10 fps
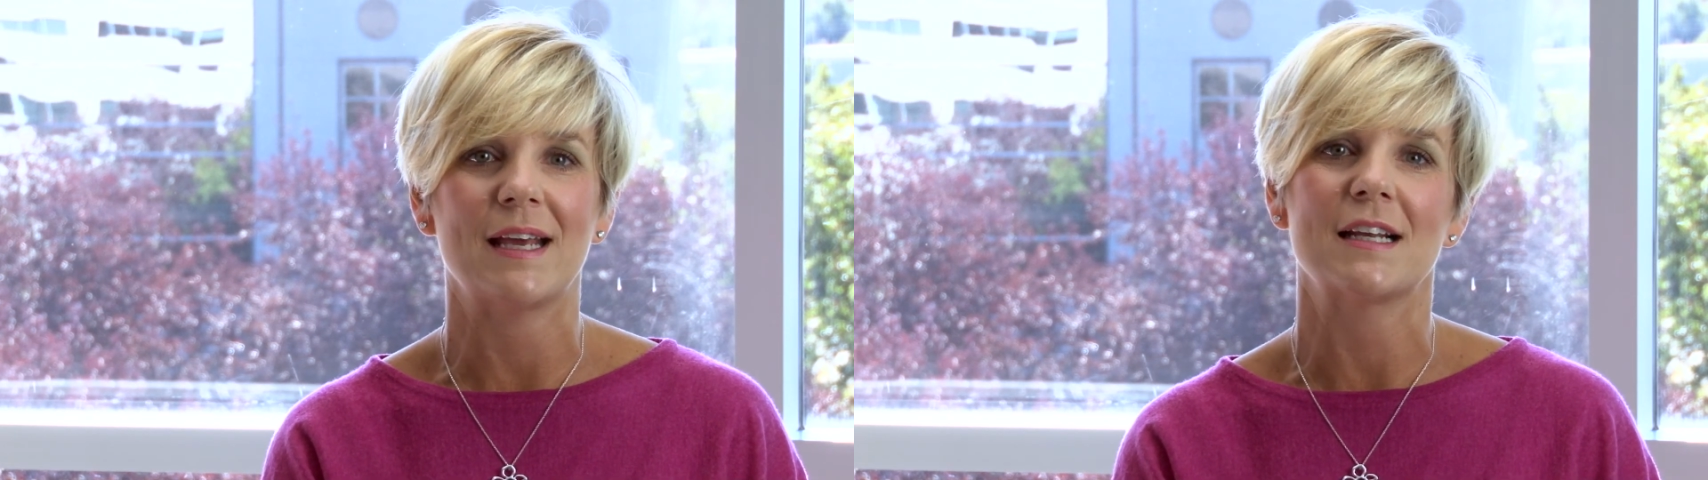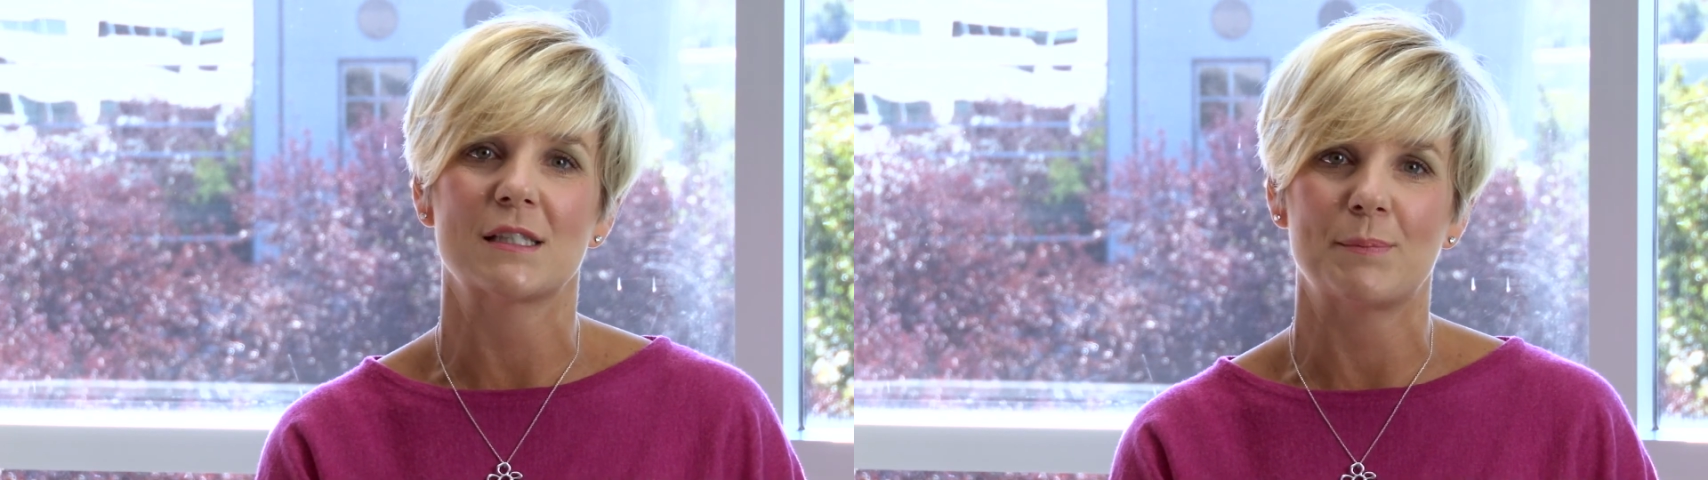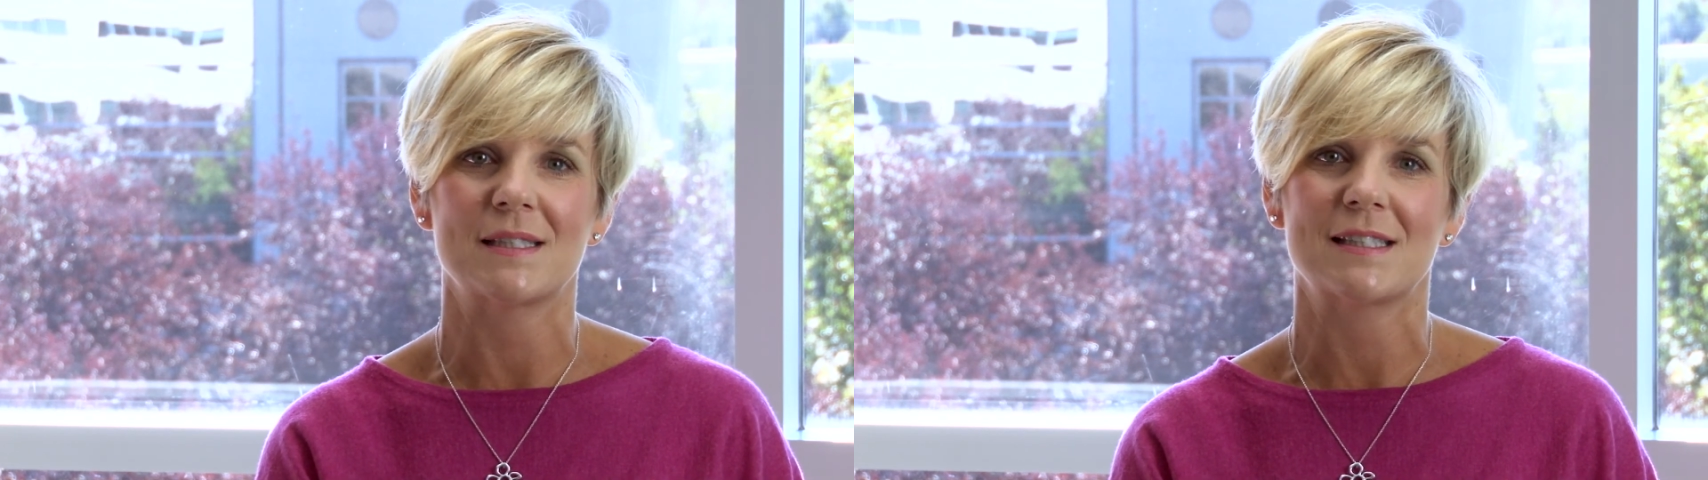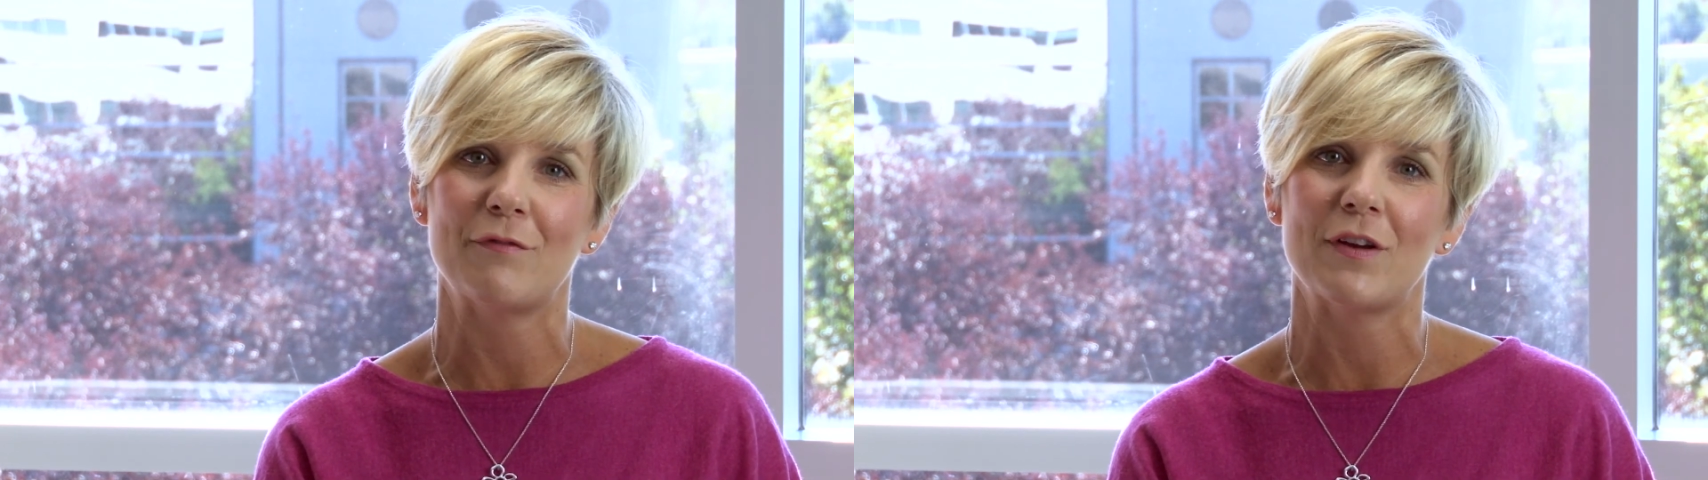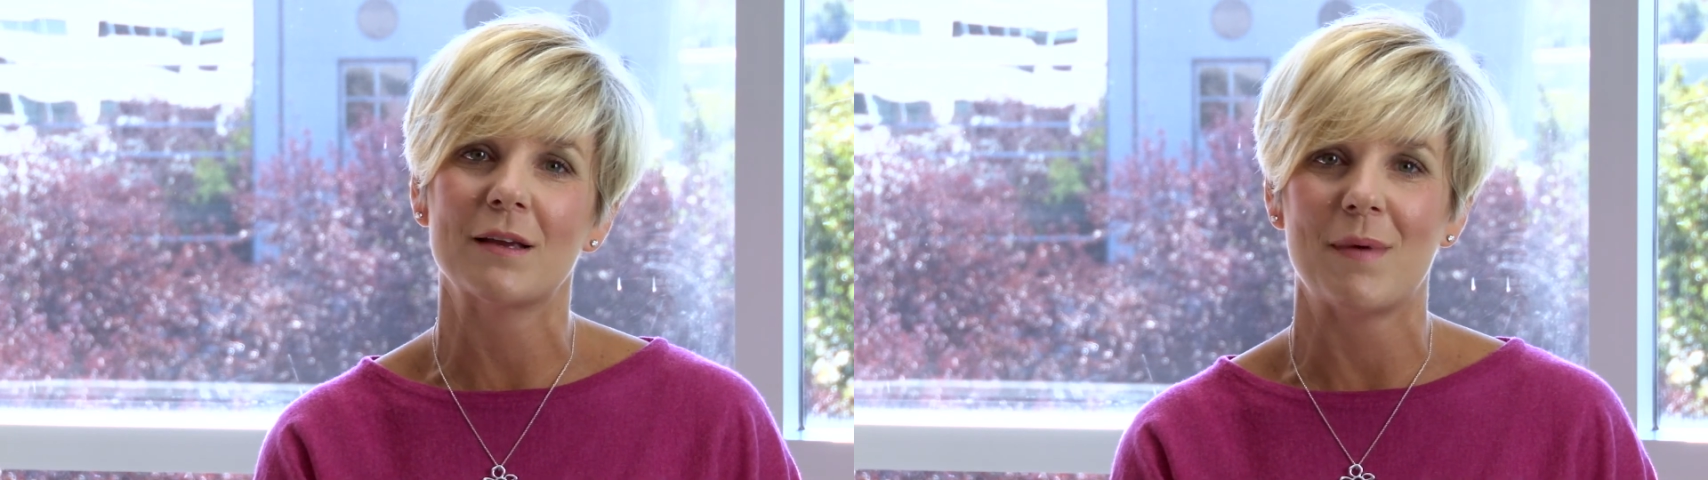in a
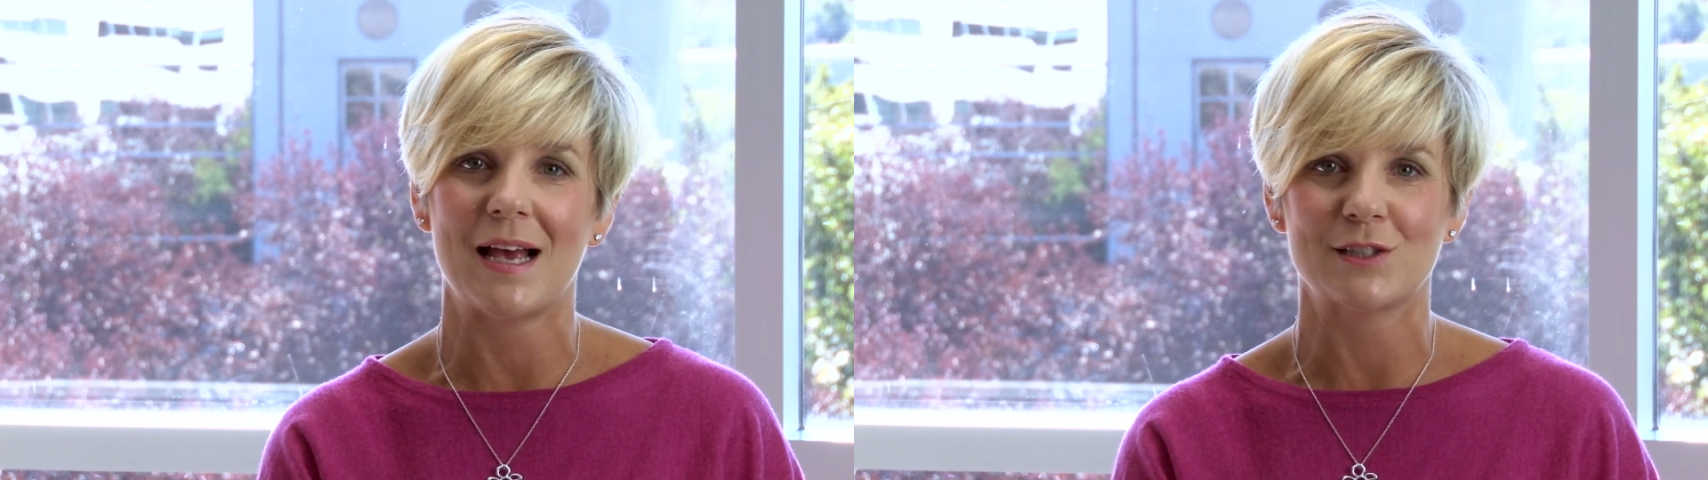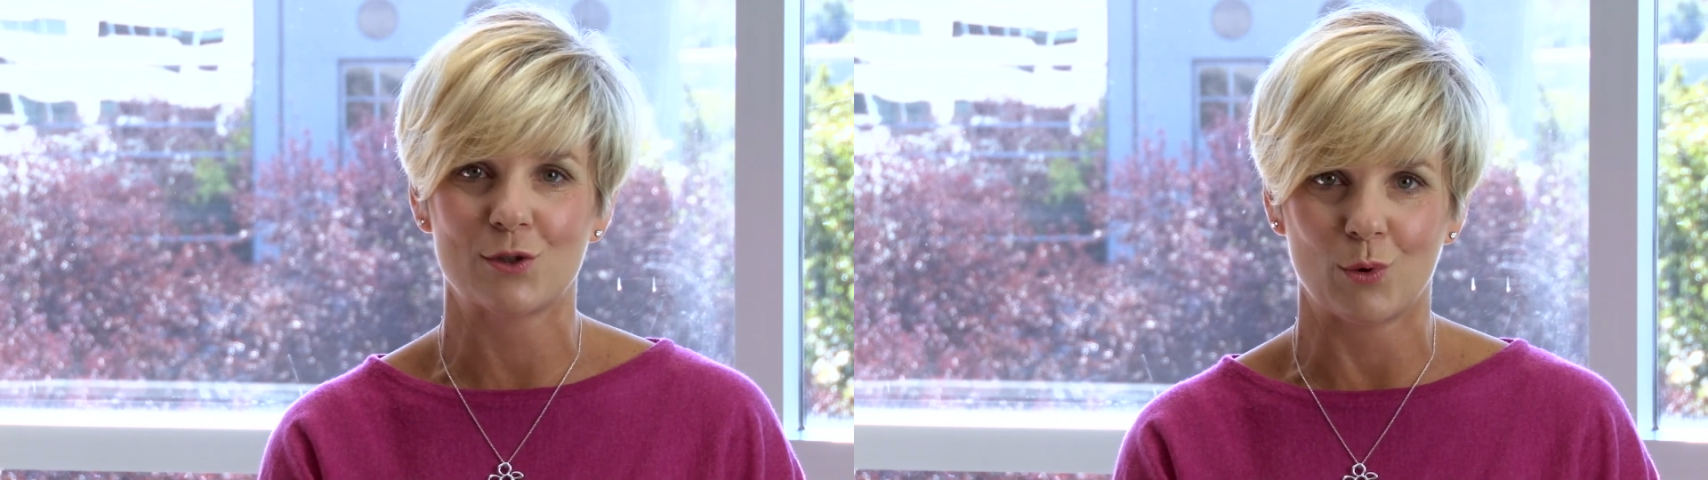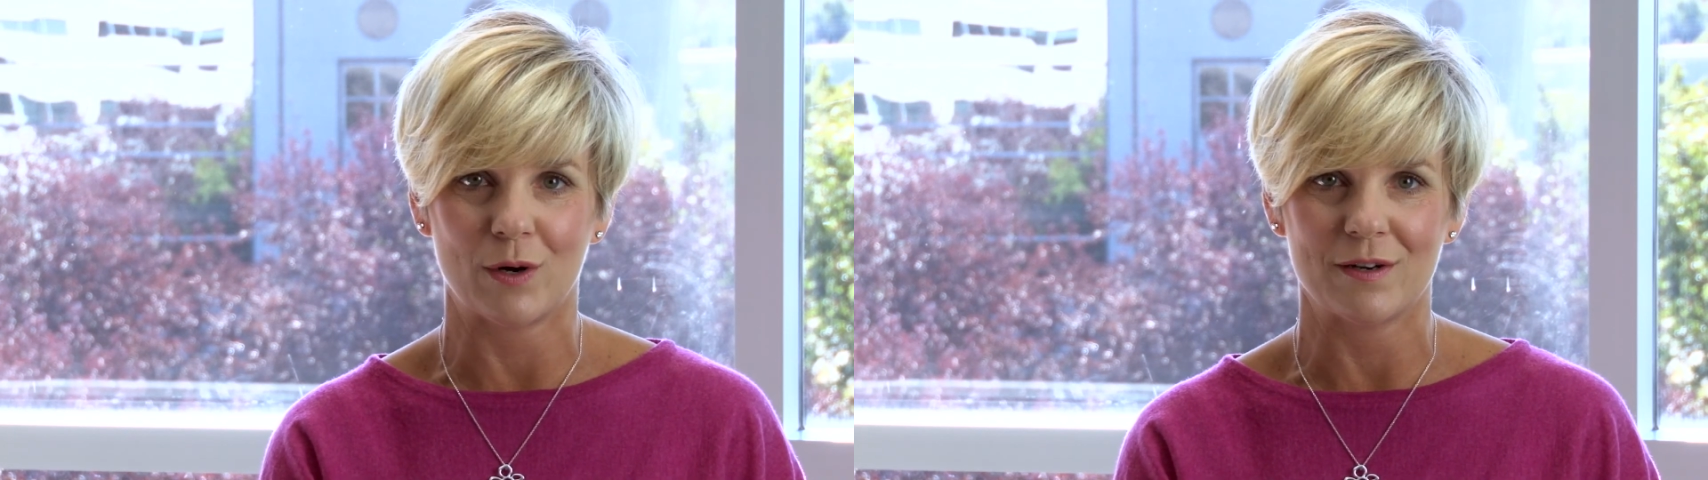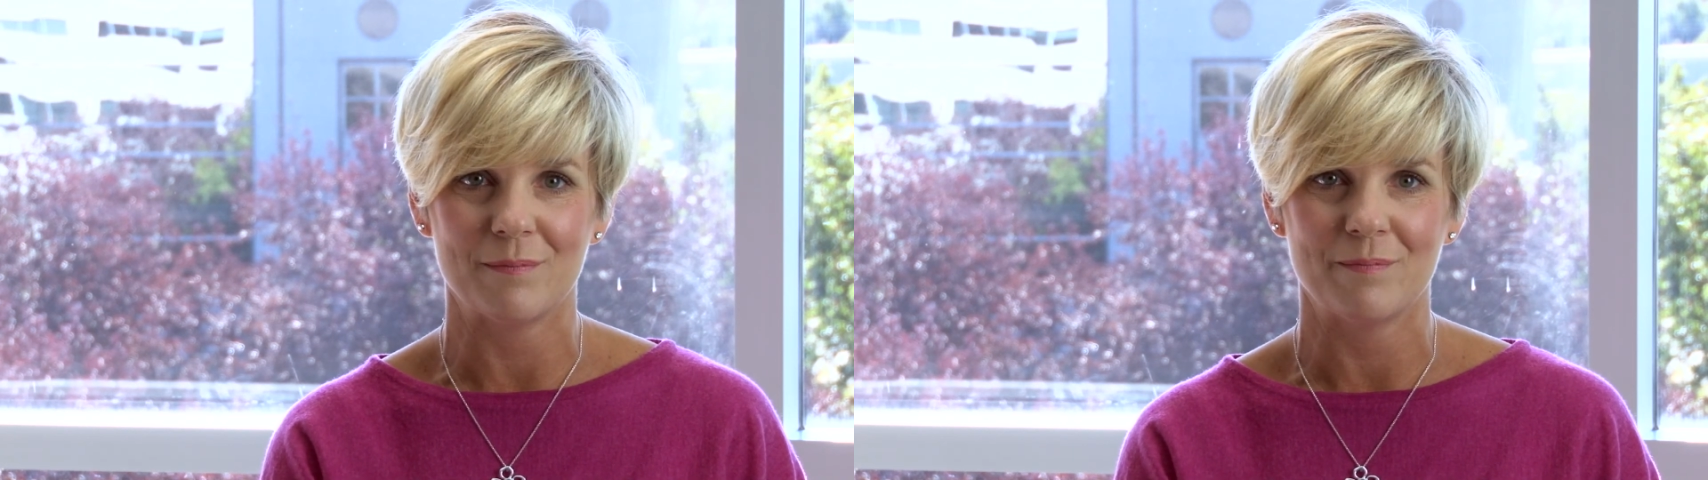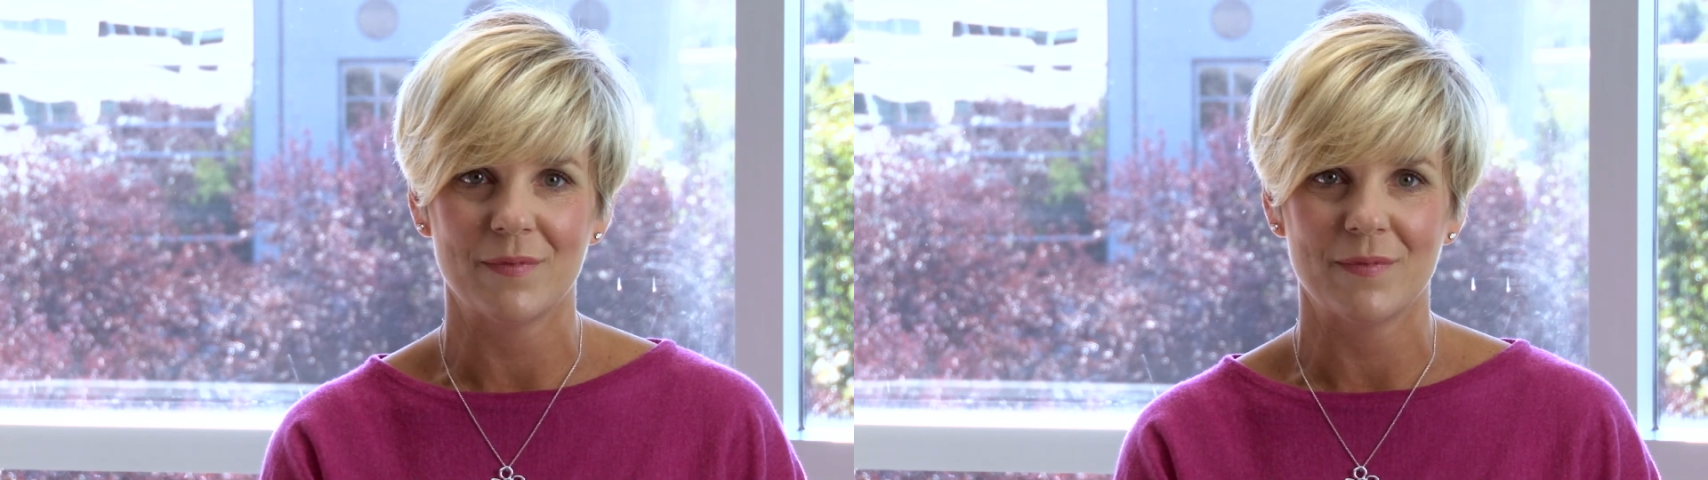specific mass tort.